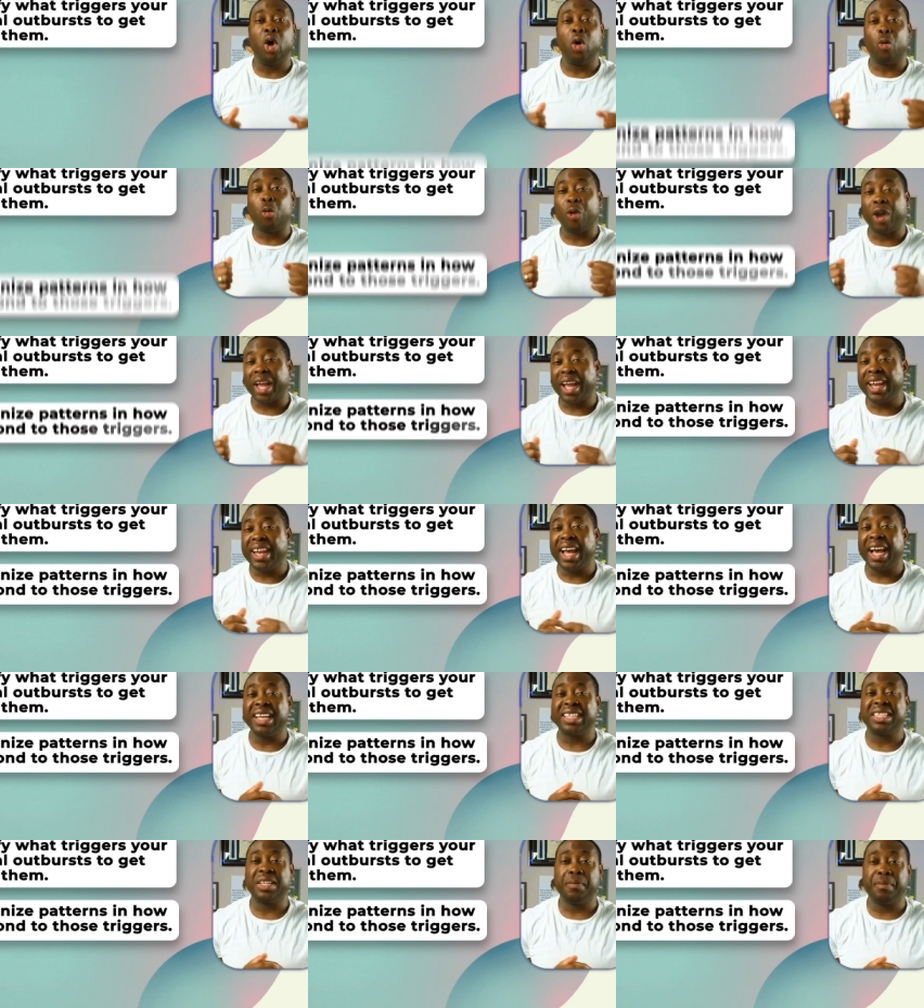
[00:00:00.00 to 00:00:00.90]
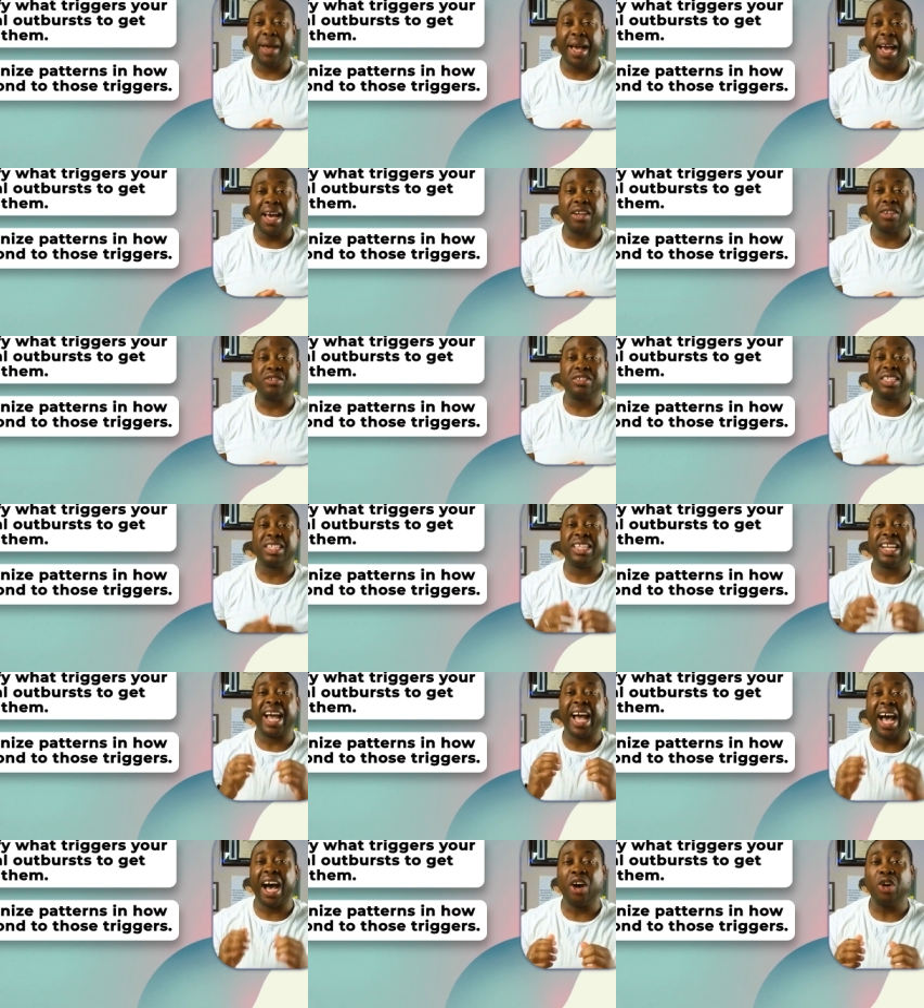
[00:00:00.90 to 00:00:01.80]
recognizing patterns in
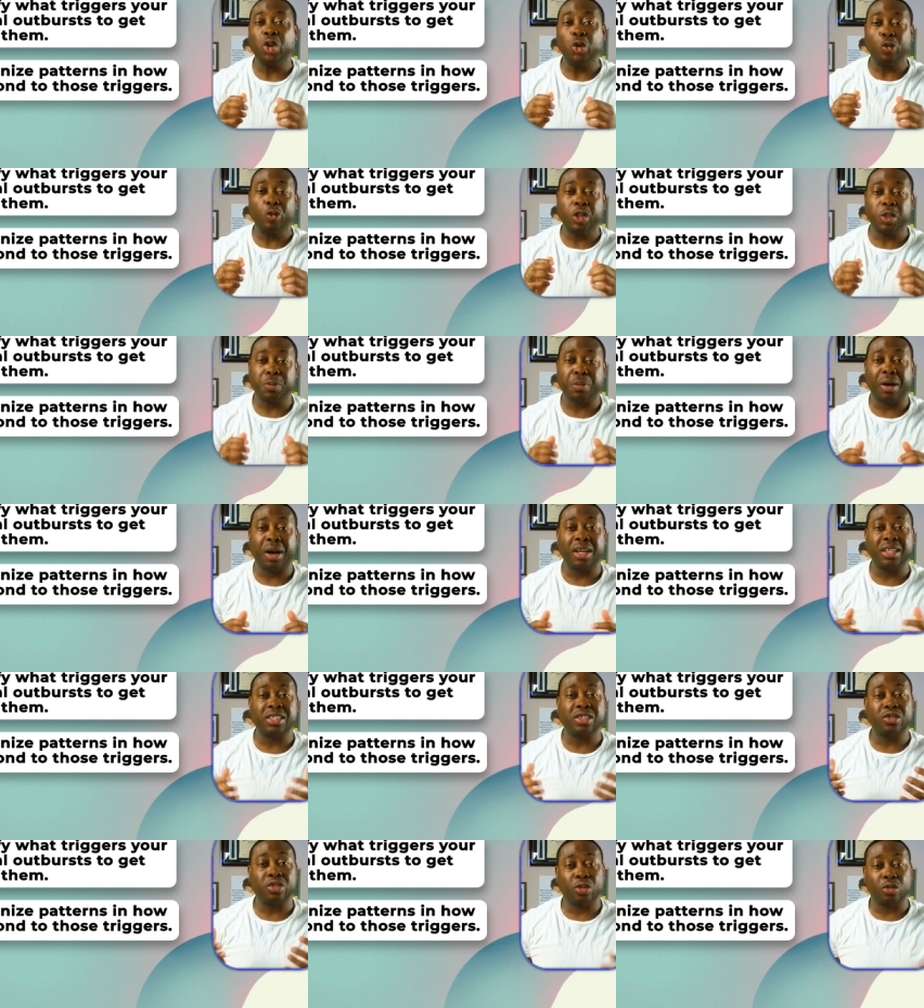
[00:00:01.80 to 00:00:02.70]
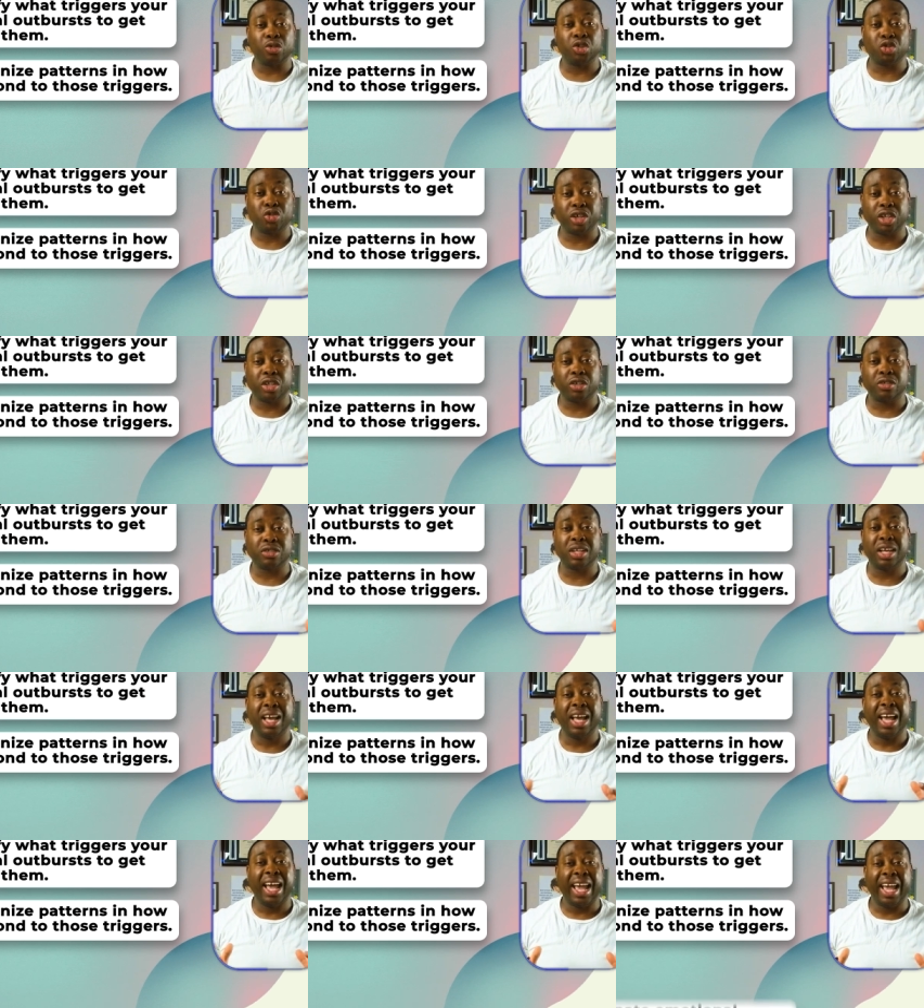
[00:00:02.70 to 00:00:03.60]
how you respond to those triggers,
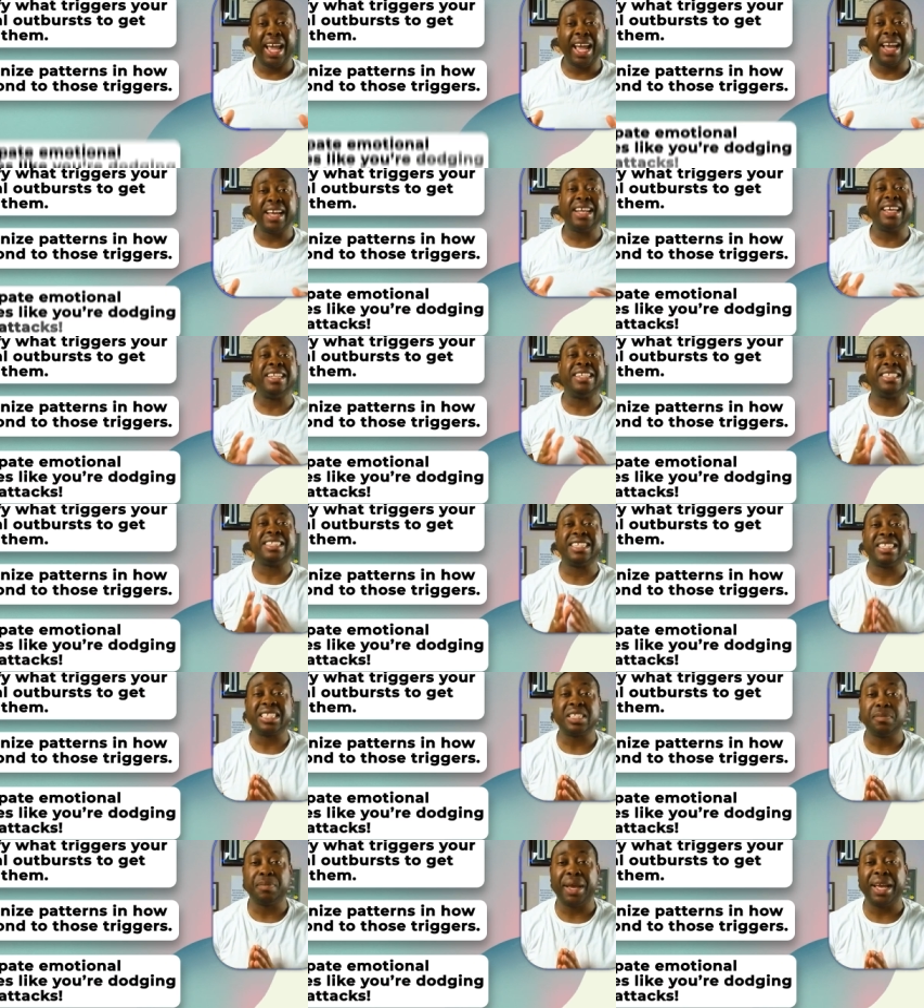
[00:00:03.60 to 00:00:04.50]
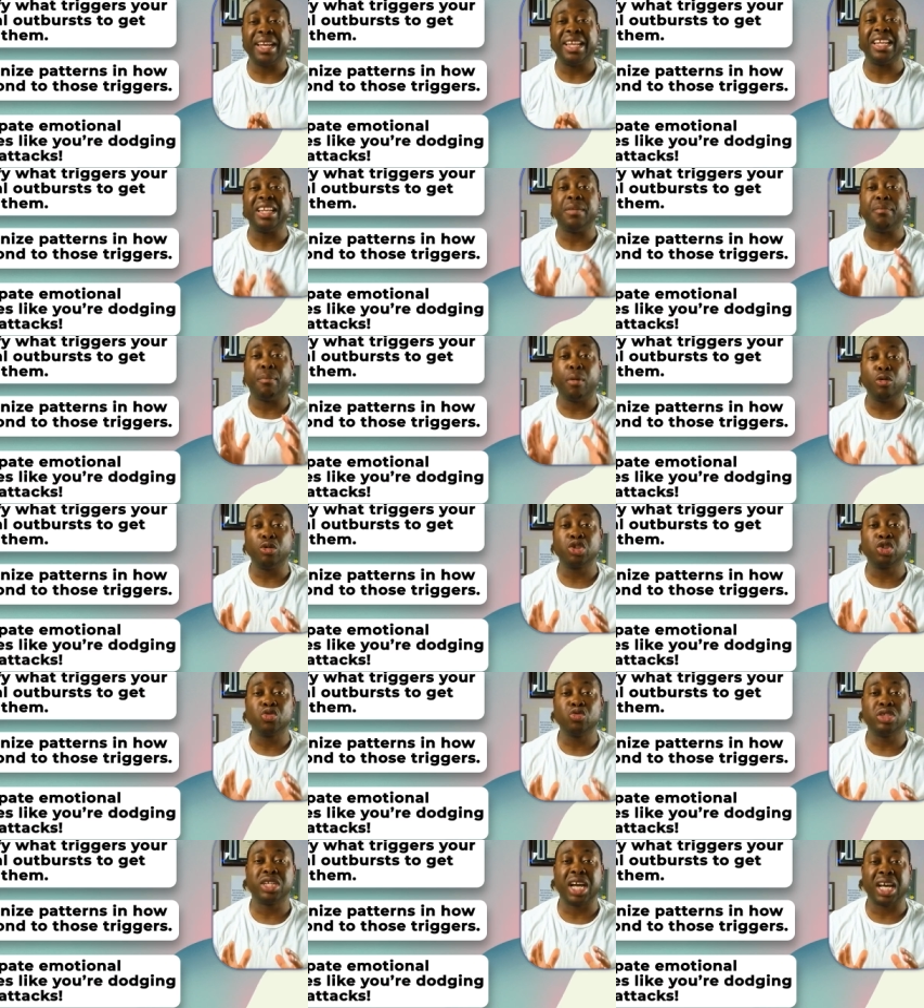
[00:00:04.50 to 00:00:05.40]
and anticipating
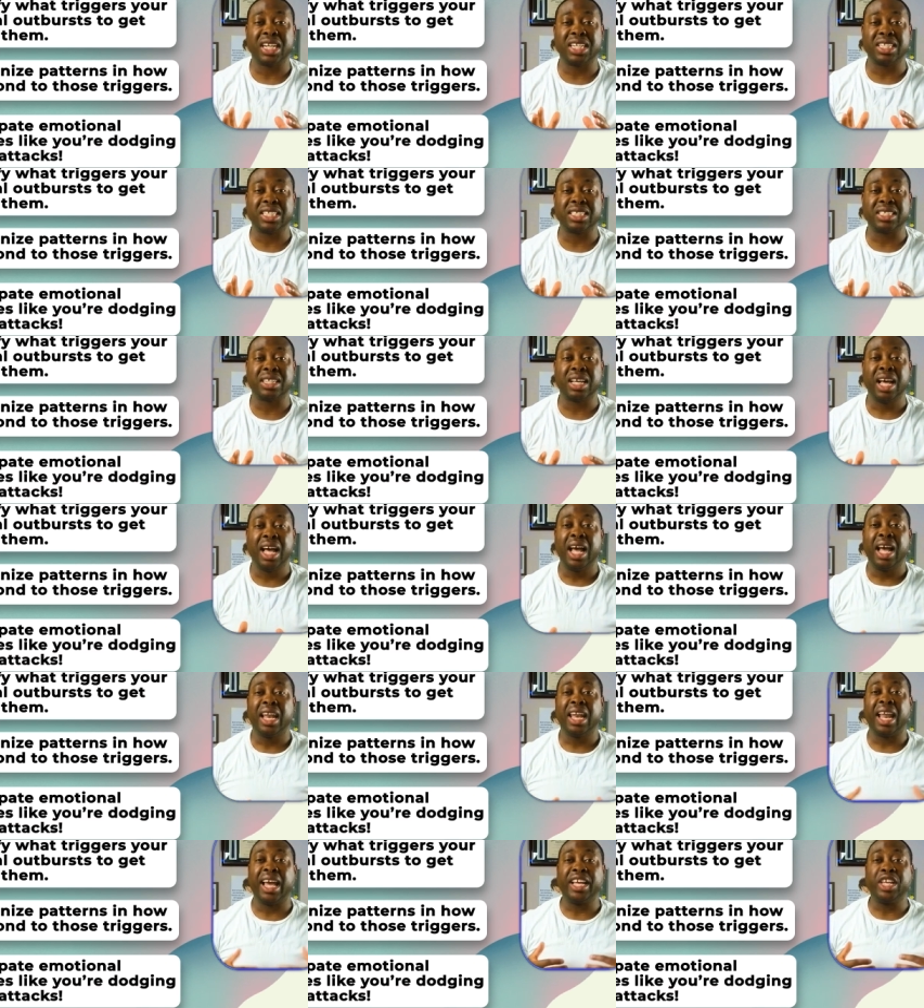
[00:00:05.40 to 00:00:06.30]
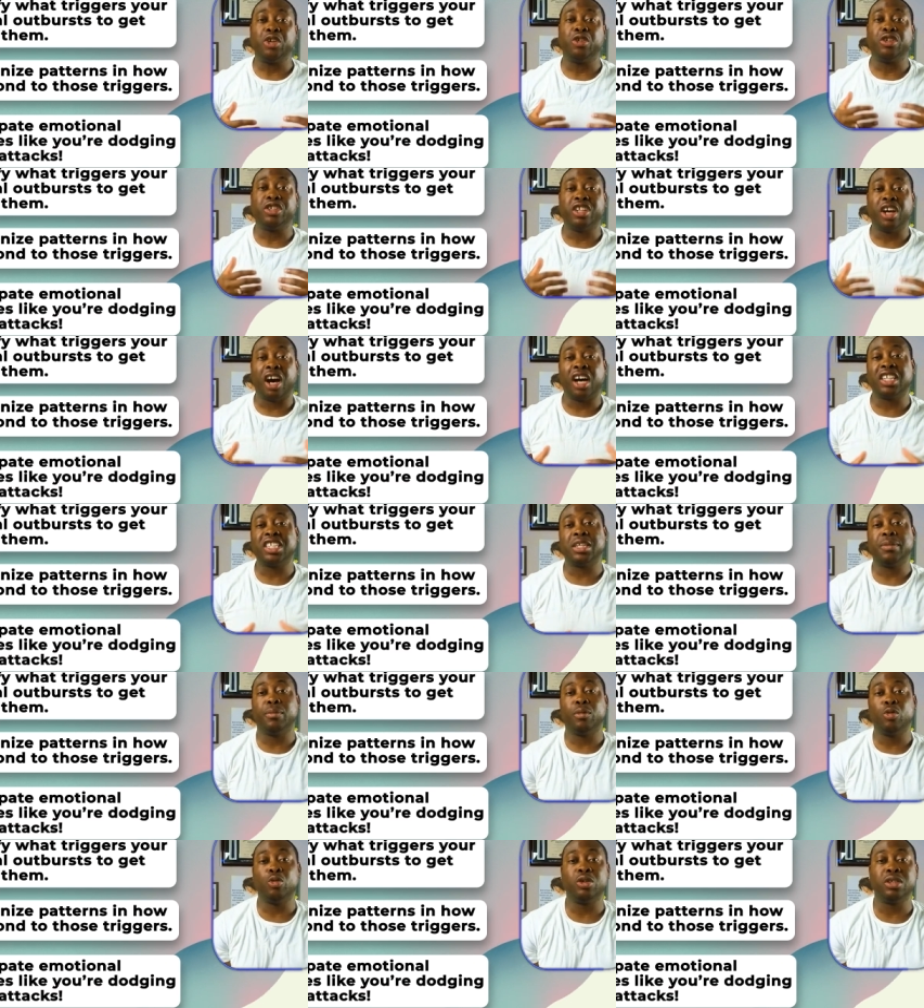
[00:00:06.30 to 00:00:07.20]
emotional challenges like you're dodging
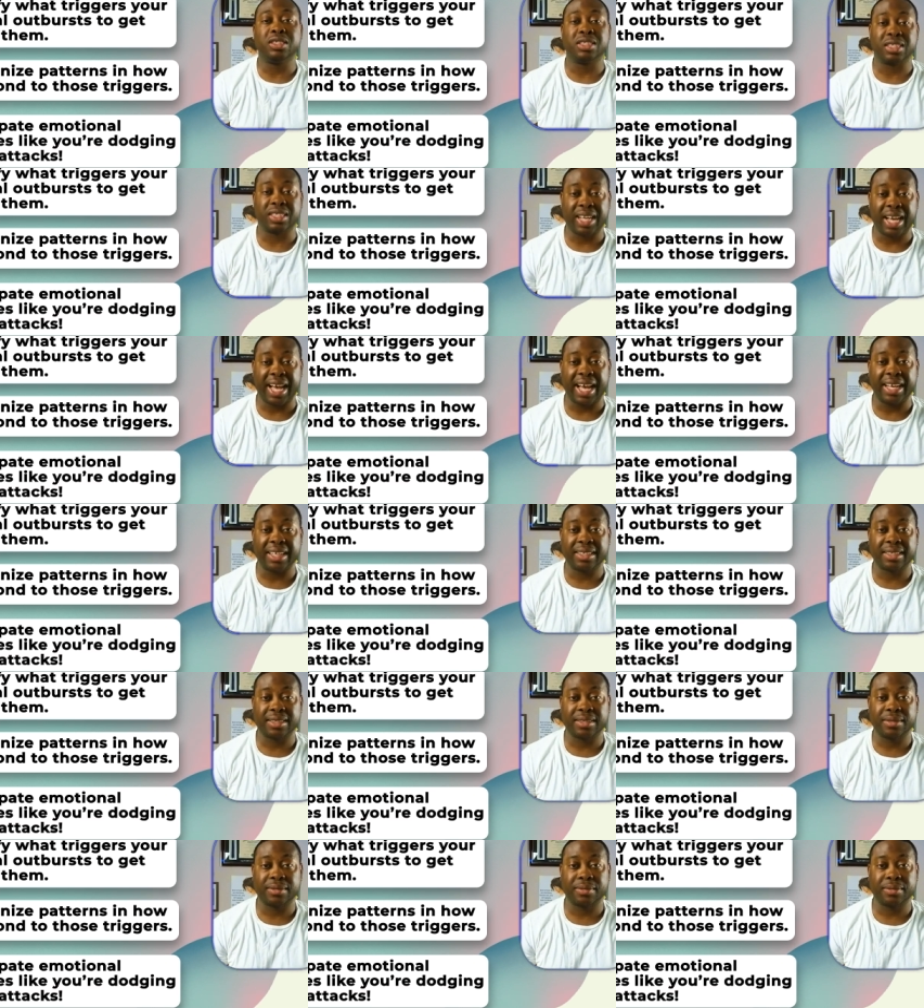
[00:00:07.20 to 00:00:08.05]
Mugen's attacks.